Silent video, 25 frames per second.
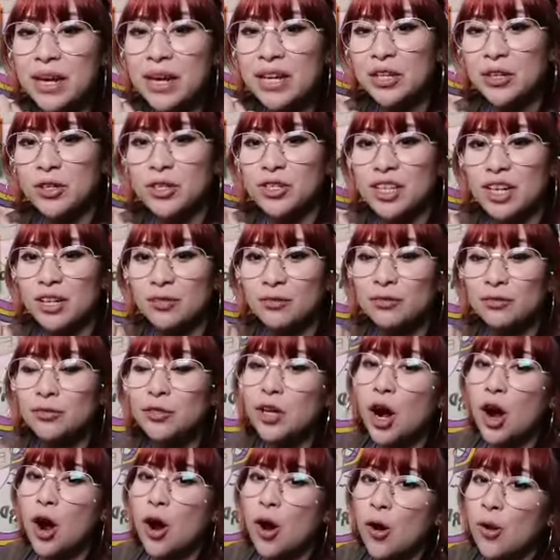yourself
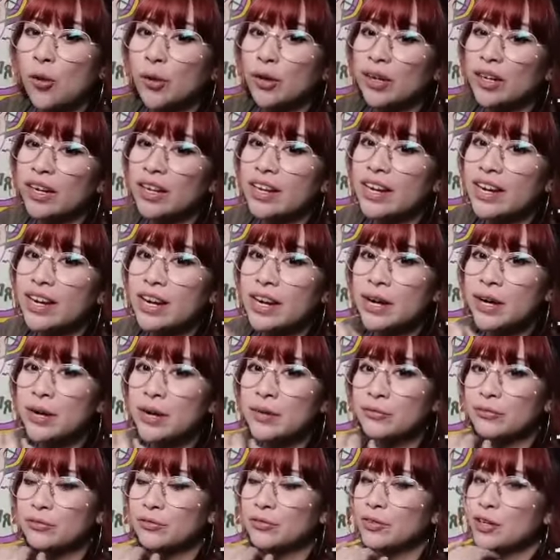known
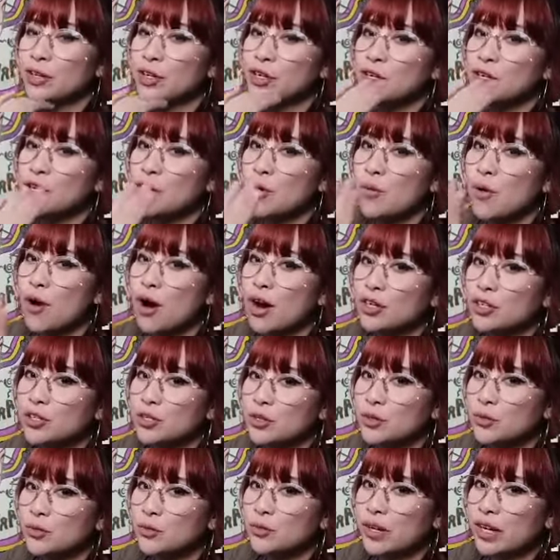if you want
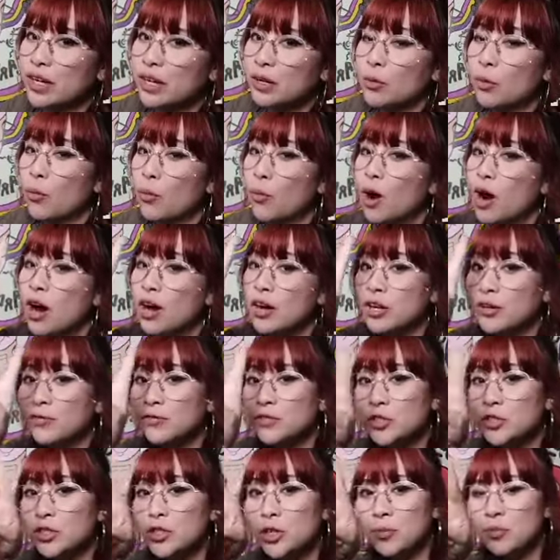to win one
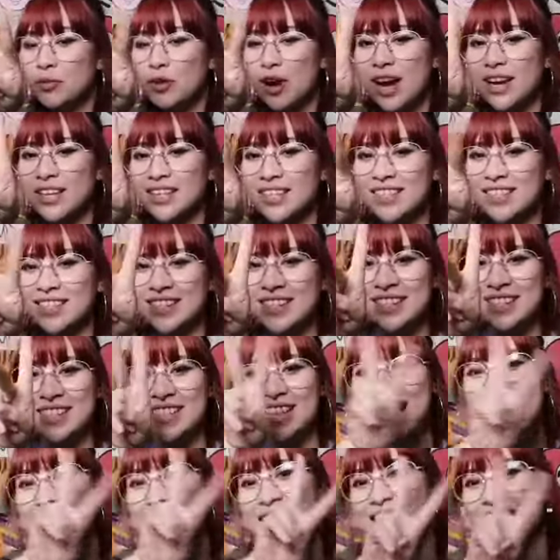of two
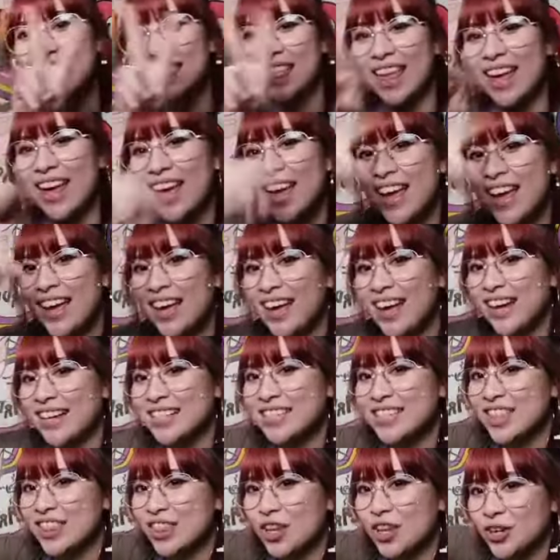prizes
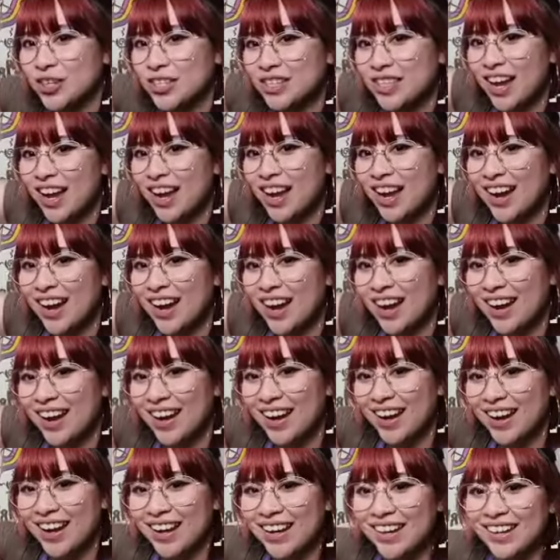next
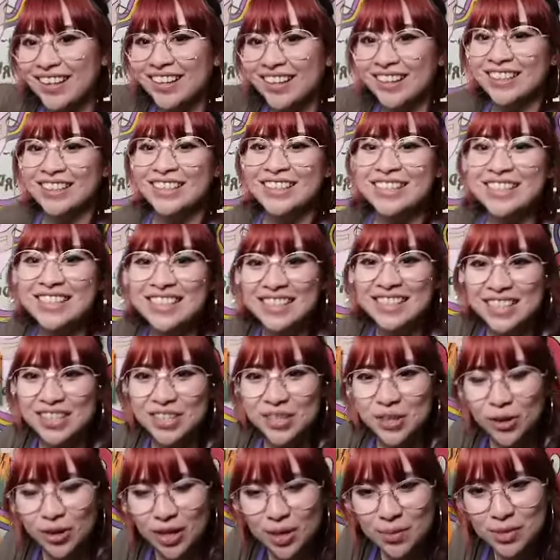Thursday.
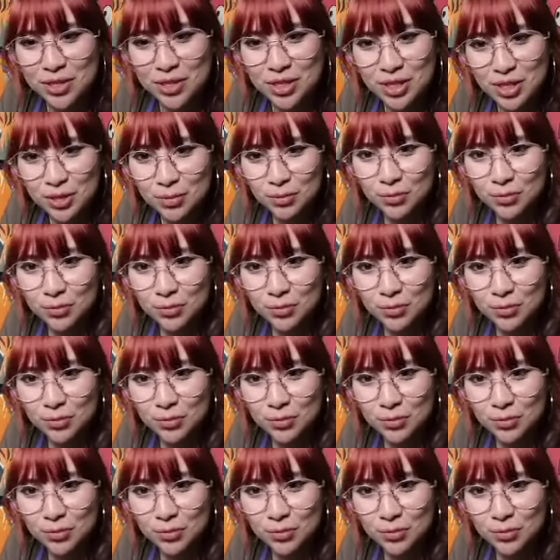So let me just